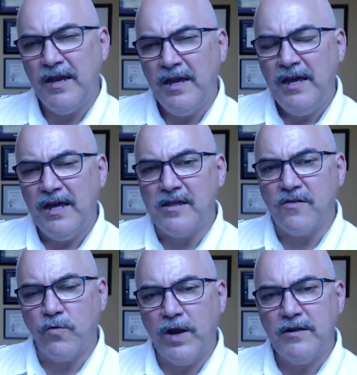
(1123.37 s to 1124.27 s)
And it's
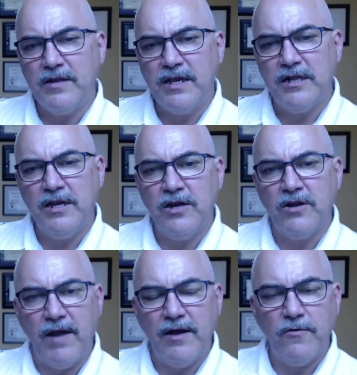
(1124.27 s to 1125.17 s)
rarely clear
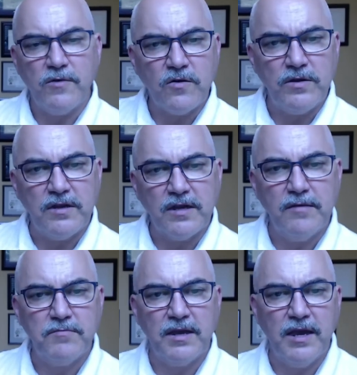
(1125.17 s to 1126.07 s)
how it's going to come
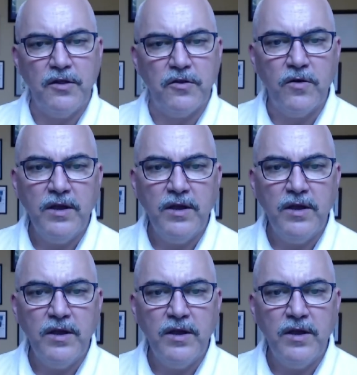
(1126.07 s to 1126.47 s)
together.